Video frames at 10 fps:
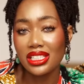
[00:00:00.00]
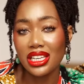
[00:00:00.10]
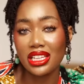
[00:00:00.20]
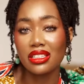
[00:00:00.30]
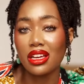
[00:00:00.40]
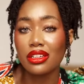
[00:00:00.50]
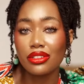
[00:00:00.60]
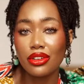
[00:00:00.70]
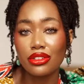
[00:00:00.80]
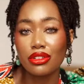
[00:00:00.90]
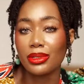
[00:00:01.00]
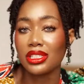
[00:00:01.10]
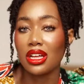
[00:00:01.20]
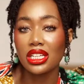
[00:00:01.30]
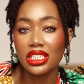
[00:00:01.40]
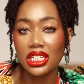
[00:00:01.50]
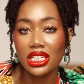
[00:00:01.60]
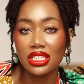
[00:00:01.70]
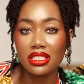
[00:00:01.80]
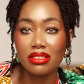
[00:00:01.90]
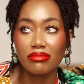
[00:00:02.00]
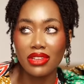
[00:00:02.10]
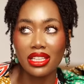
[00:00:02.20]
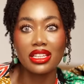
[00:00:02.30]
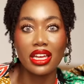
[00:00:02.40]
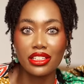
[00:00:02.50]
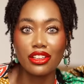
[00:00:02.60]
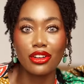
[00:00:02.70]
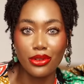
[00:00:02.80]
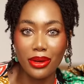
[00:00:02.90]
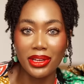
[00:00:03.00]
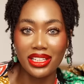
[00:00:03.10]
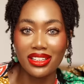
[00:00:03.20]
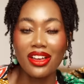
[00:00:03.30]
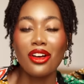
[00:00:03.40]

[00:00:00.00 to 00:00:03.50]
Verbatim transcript: like a doctor, dermatologist, that's the kind of doctor I mean,